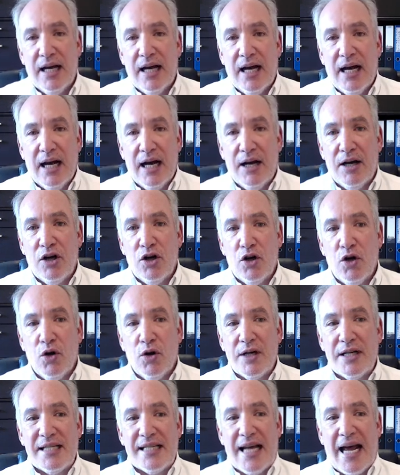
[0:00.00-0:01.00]
uh,
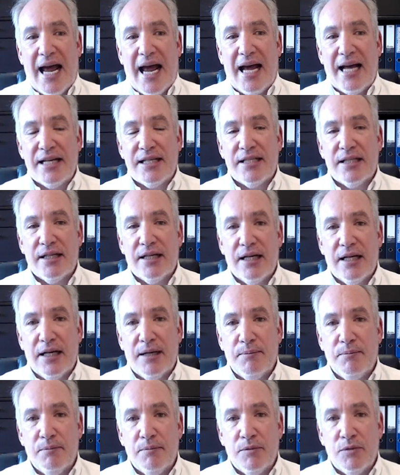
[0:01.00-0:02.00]
looks at
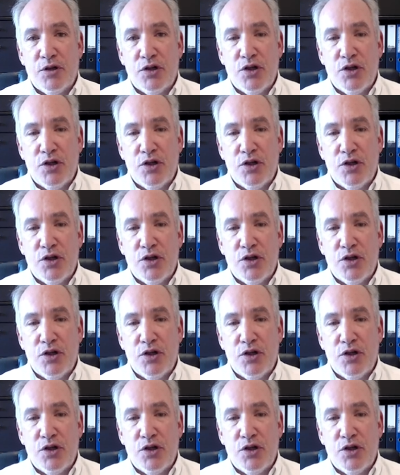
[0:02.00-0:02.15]
um,